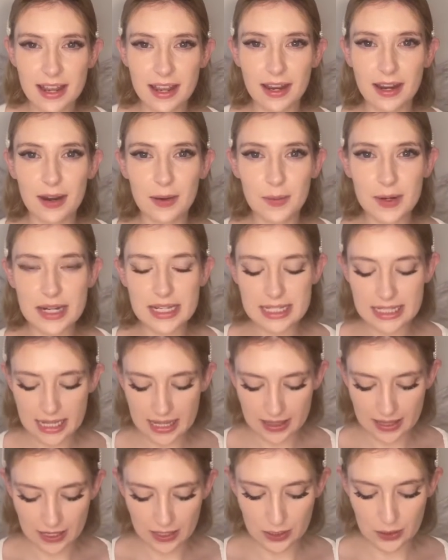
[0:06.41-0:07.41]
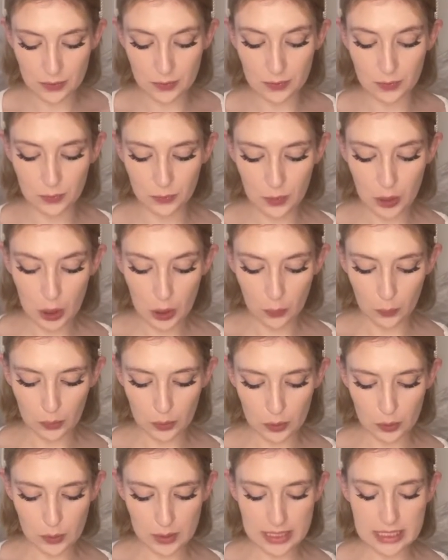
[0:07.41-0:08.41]
And I want to say thank you
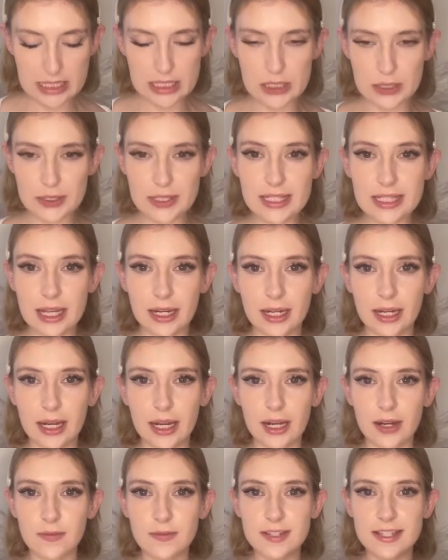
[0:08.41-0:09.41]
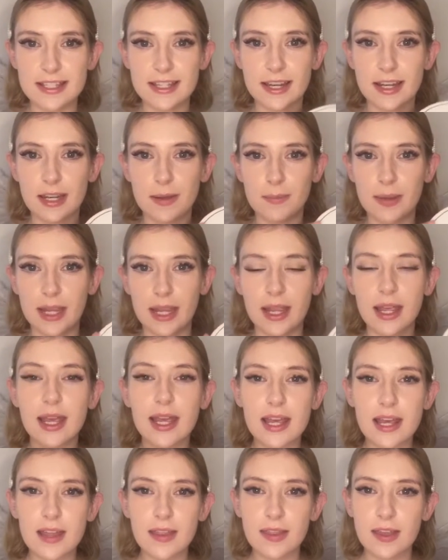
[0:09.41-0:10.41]
real quick to Sunny here for sending me
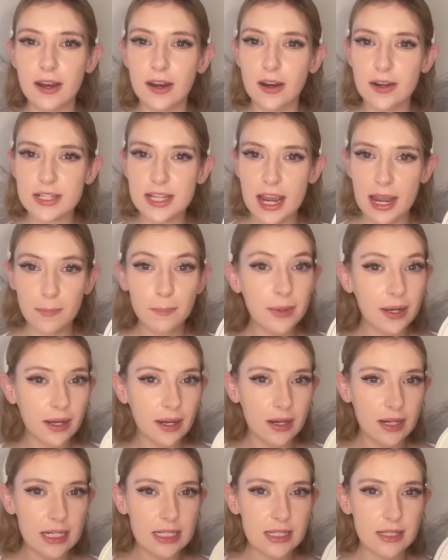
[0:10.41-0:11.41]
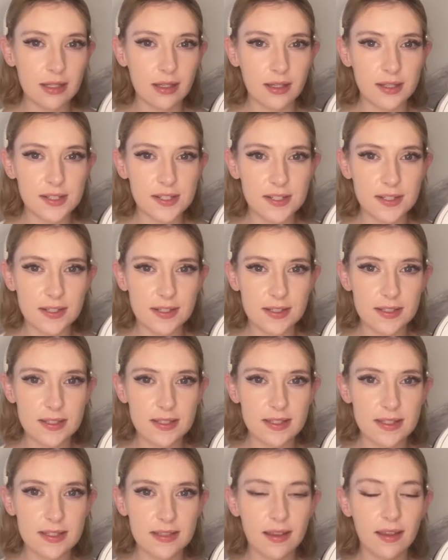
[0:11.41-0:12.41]
their tape and hair
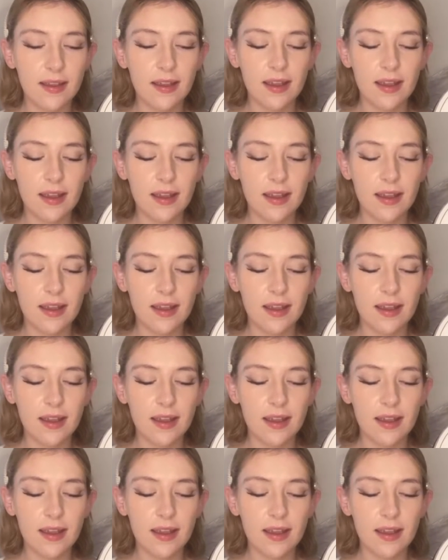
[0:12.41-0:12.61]
extensions